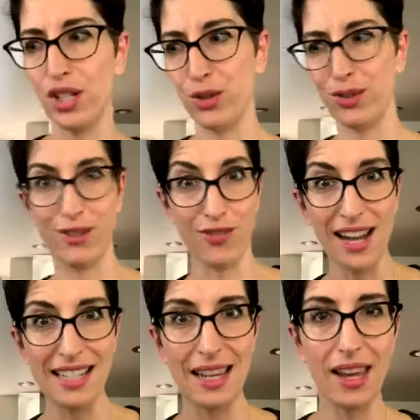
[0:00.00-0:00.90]
can
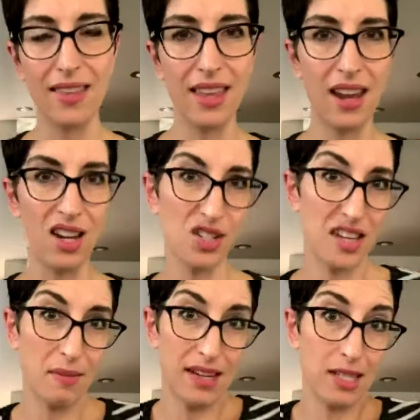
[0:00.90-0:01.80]
find it. And then I just
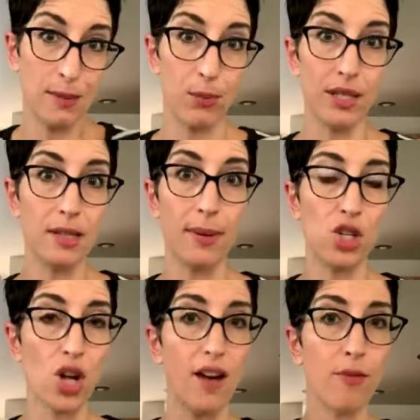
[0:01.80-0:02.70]
have my husband print a
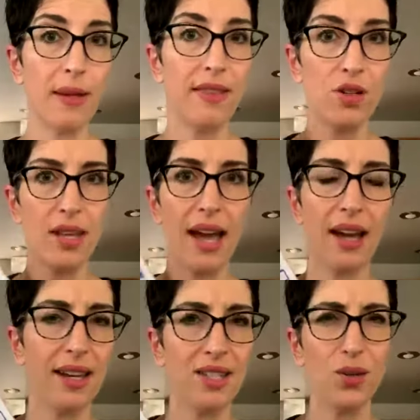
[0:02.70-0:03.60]
bunch off, but
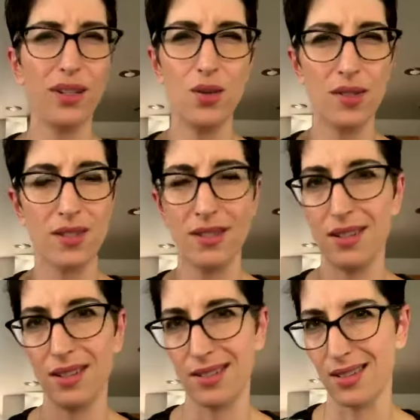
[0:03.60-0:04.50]
I guess you can use
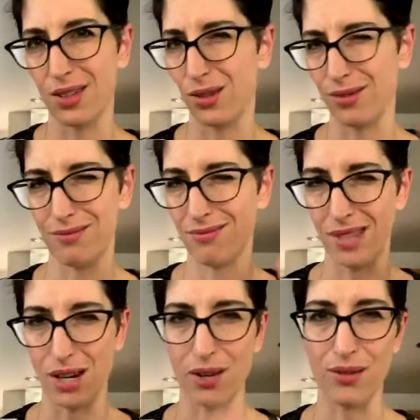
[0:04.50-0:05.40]
this on your,
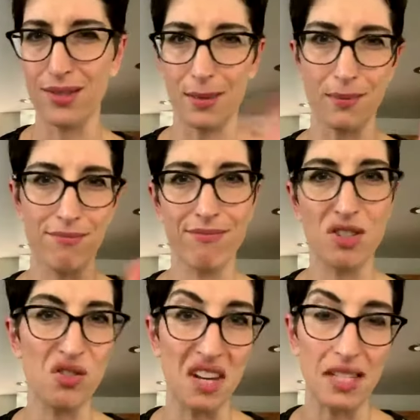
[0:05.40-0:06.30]
some
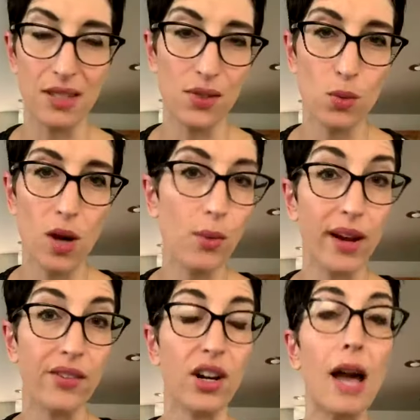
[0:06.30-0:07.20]
device if you want,
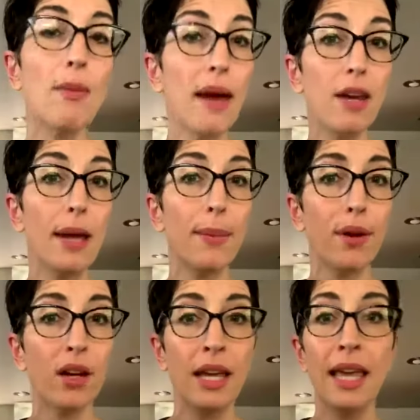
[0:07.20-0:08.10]
whatever. I'm pen to
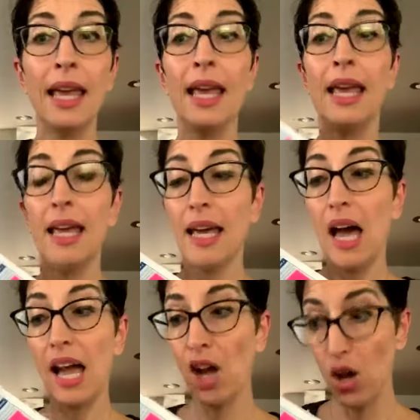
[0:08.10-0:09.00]
paper.
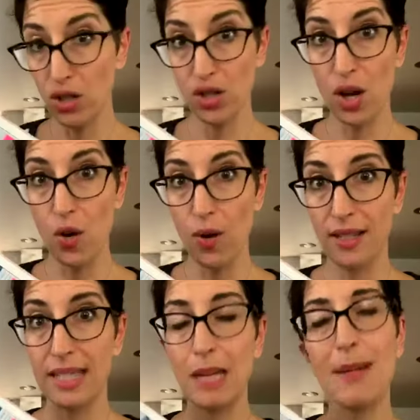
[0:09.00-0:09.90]
I also,
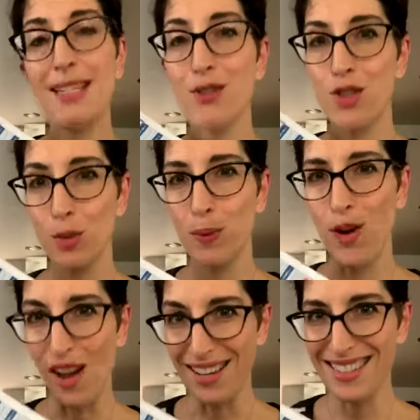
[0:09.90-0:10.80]
to keep myself super
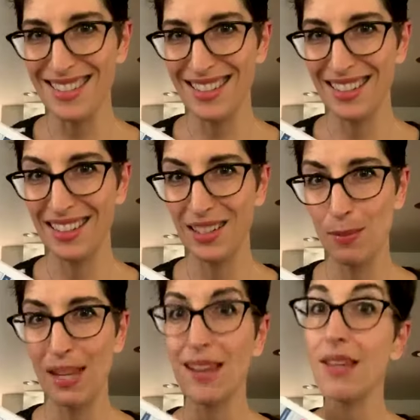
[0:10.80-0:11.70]
honest,
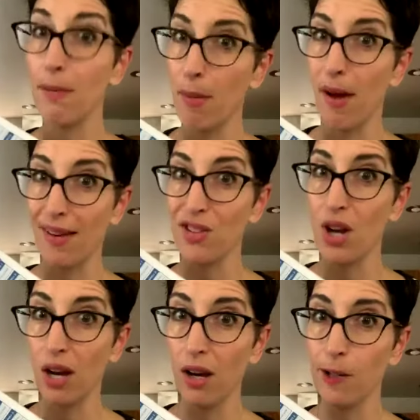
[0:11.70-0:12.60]
because I'm a box
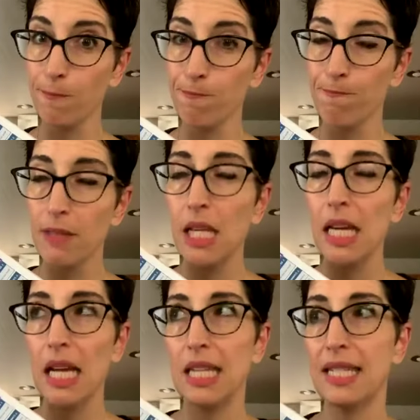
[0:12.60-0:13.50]
checker,
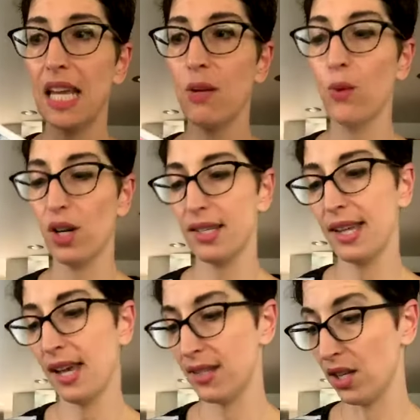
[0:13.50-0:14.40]
instead of where it
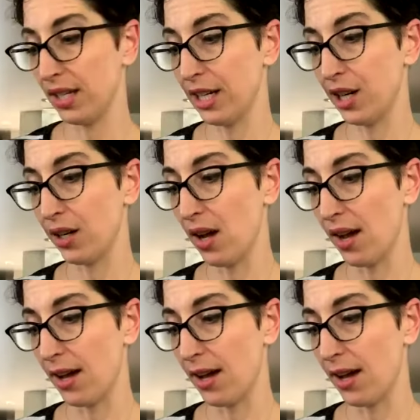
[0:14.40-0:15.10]
says on here,